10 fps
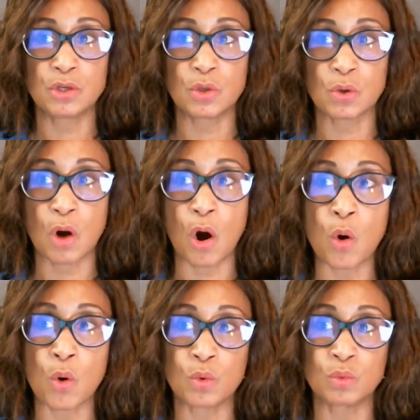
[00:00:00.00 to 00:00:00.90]
your
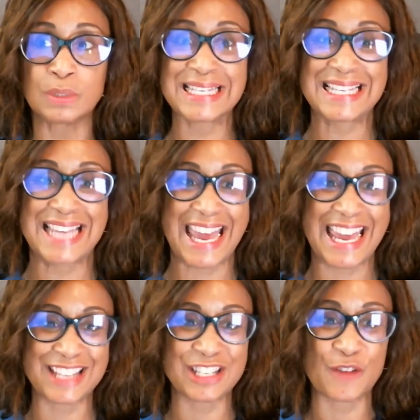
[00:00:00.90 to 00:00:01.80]
own
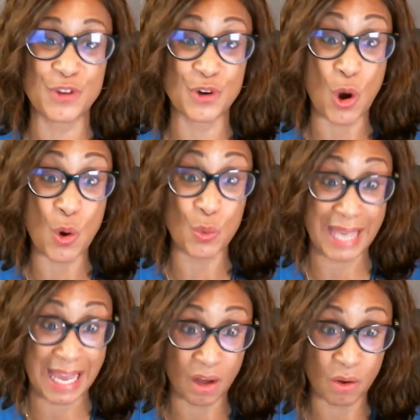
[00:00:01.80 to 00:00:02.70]
gauge of your
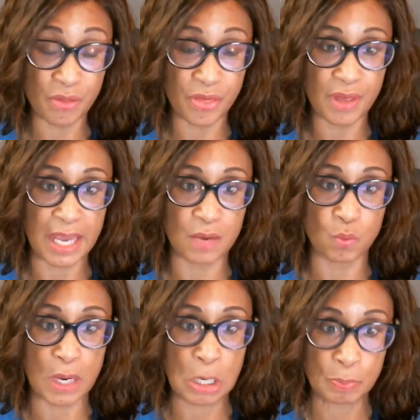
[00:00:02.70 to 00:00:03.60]
own health
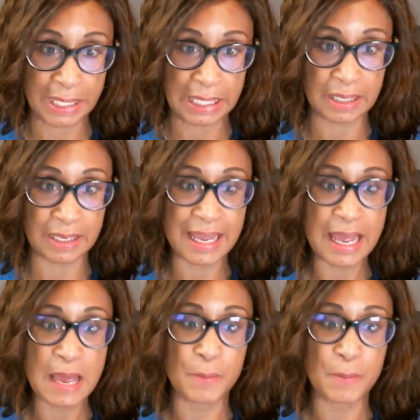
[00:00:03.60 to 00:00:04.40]
and well-being,